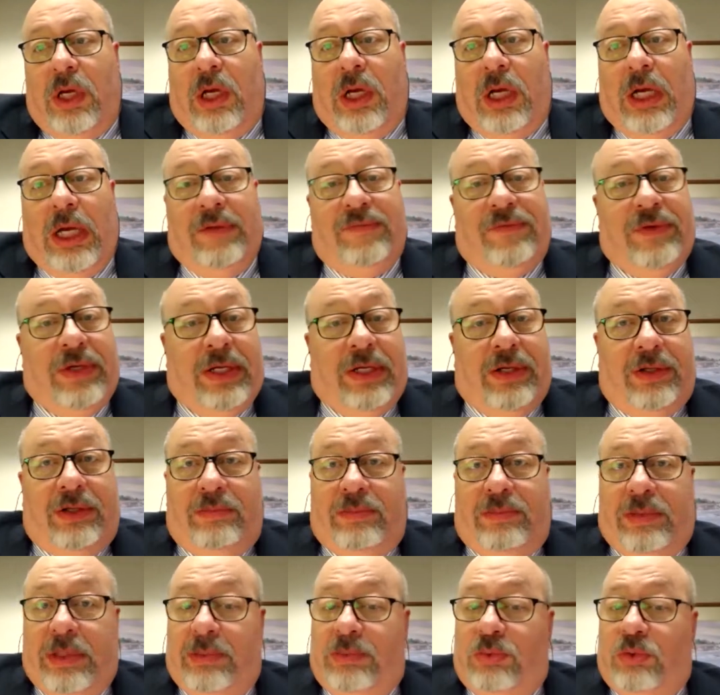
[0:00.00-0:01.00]
I've had other
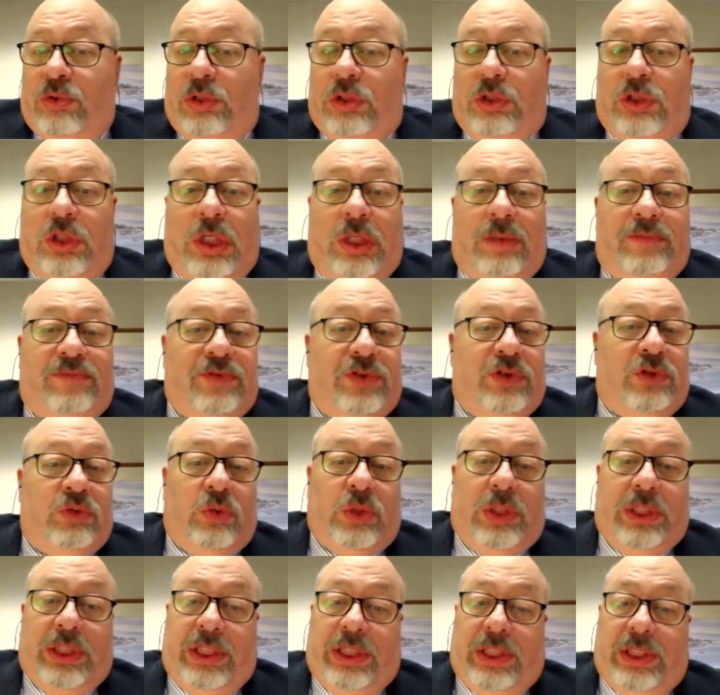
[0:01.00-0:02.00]
people on comp for
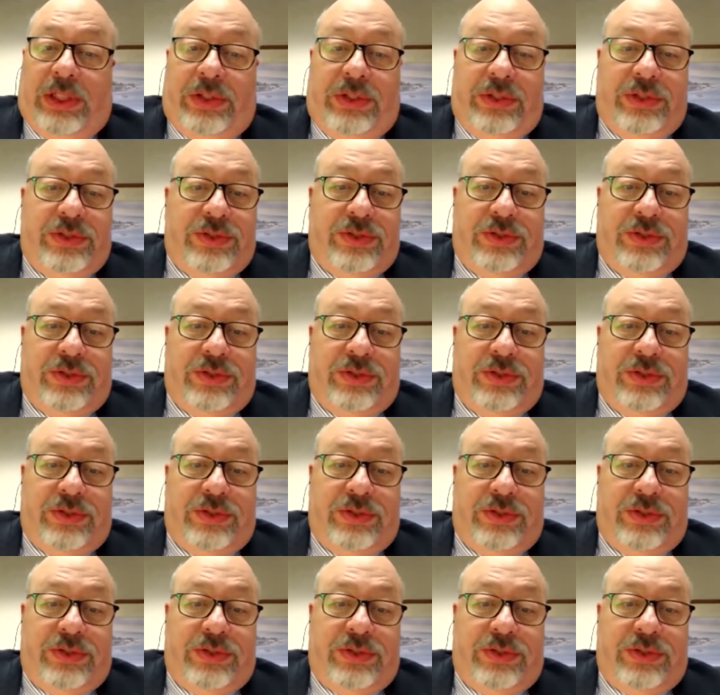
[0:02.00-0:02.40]
20 years.